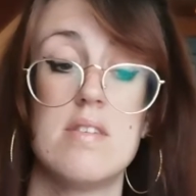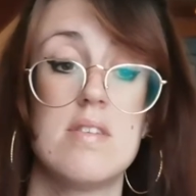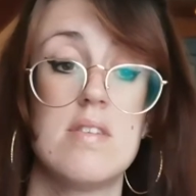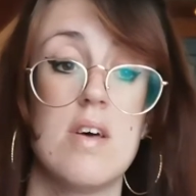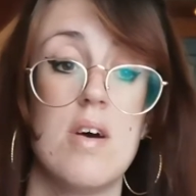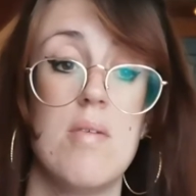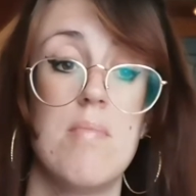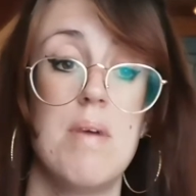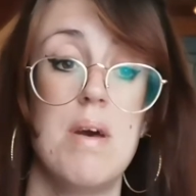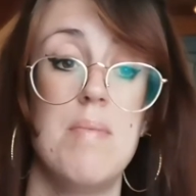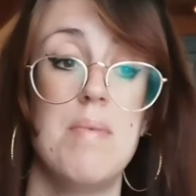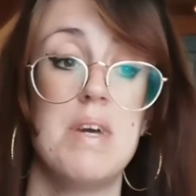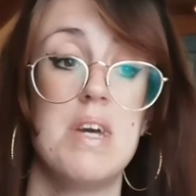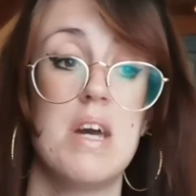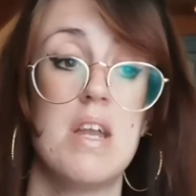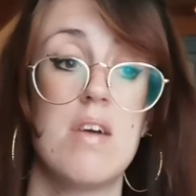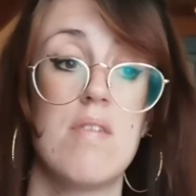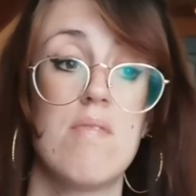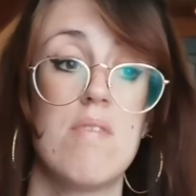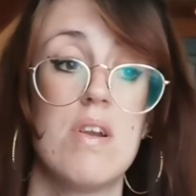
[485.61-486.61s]
So maybe
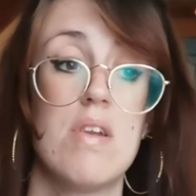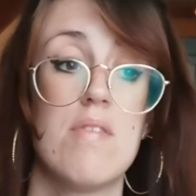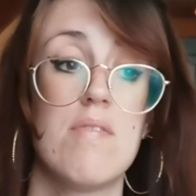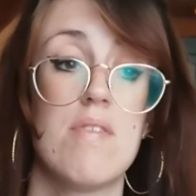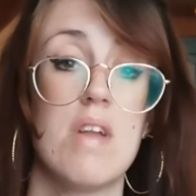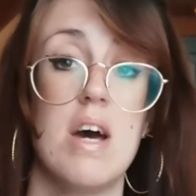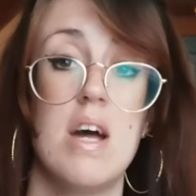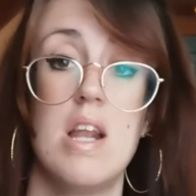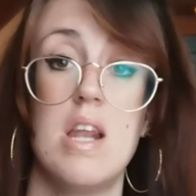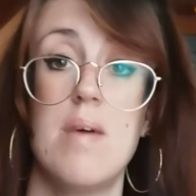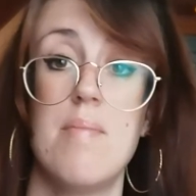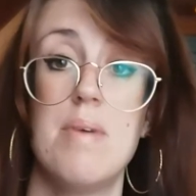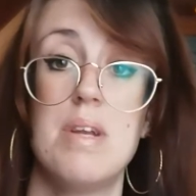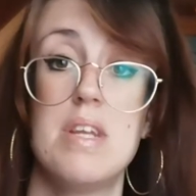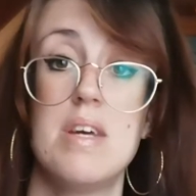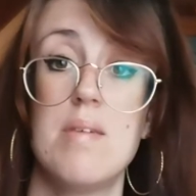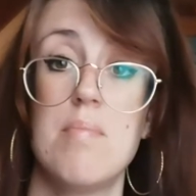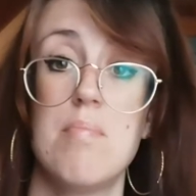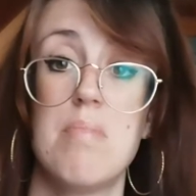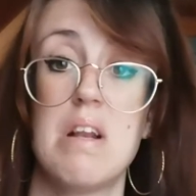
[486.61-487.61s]
getting rid of like
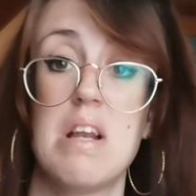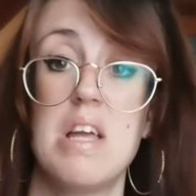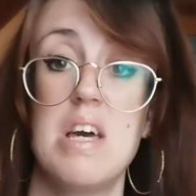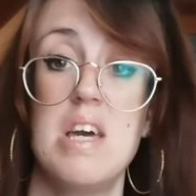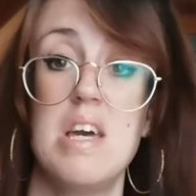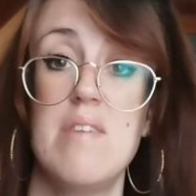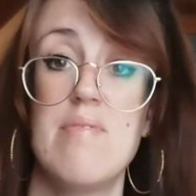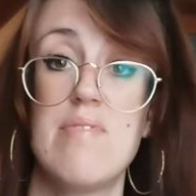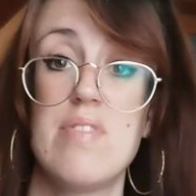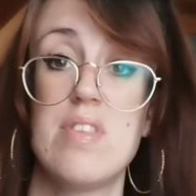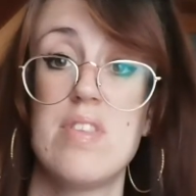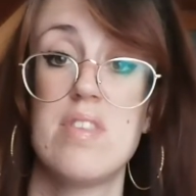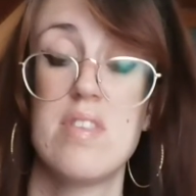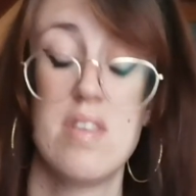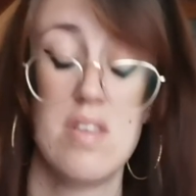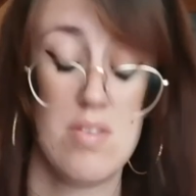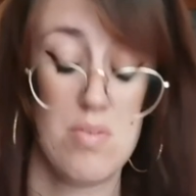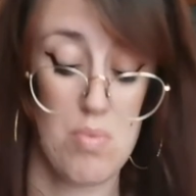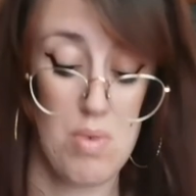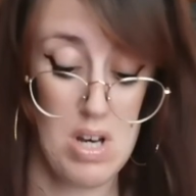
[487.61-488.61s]
limiting beliefs
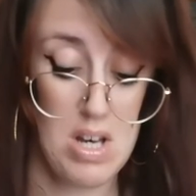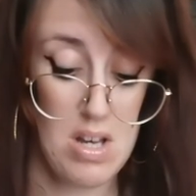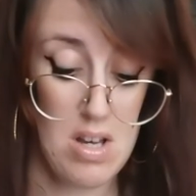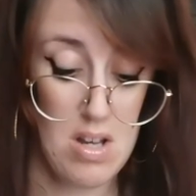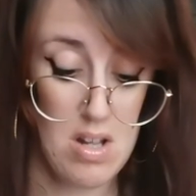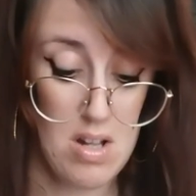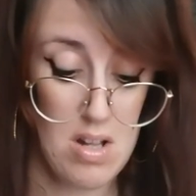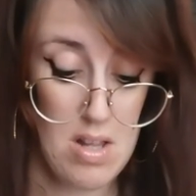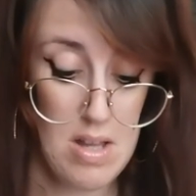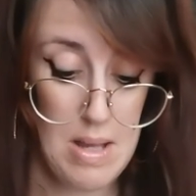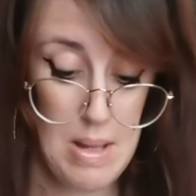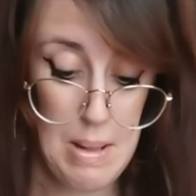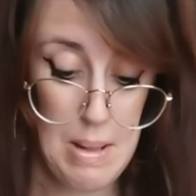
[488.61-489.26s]
as well.